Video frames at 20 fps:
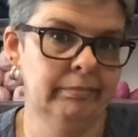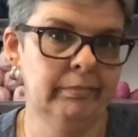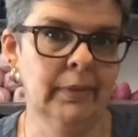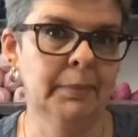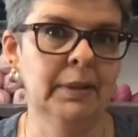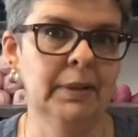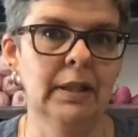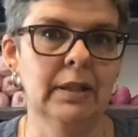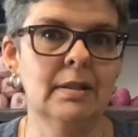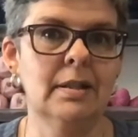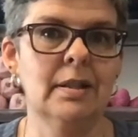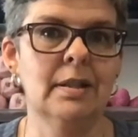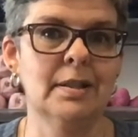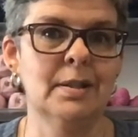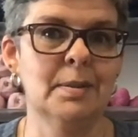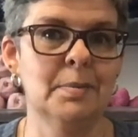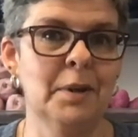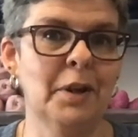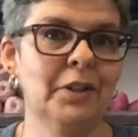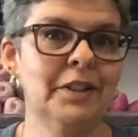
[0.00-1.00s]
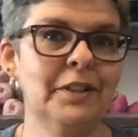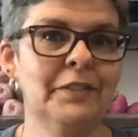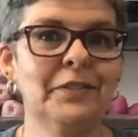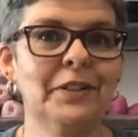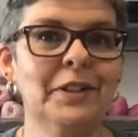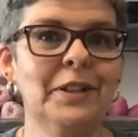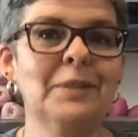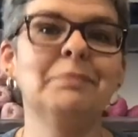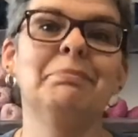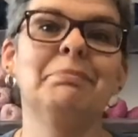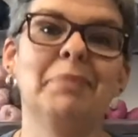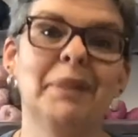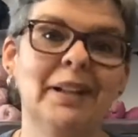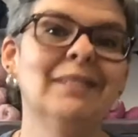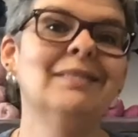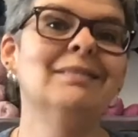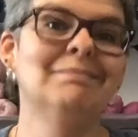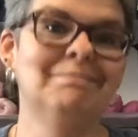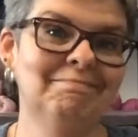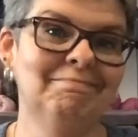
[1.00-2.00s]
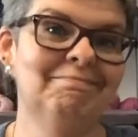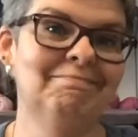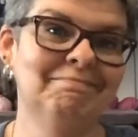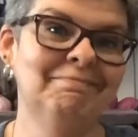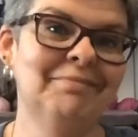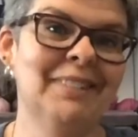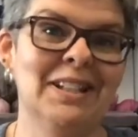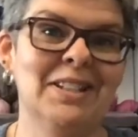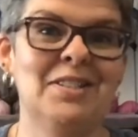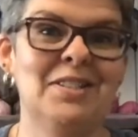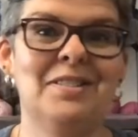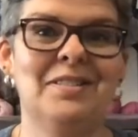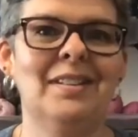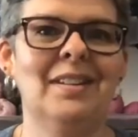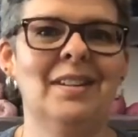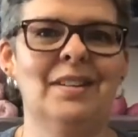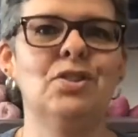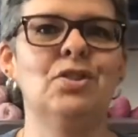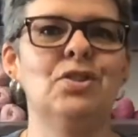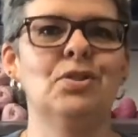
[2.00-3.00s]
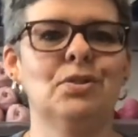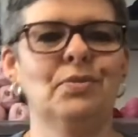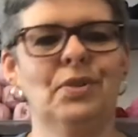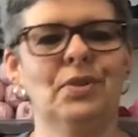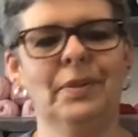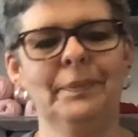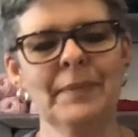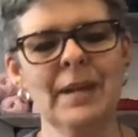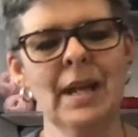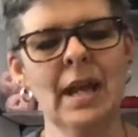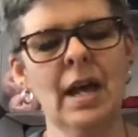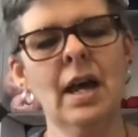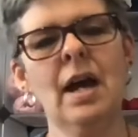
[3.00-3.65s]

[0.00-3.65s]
I mean, it's going to smell different, but it's useful.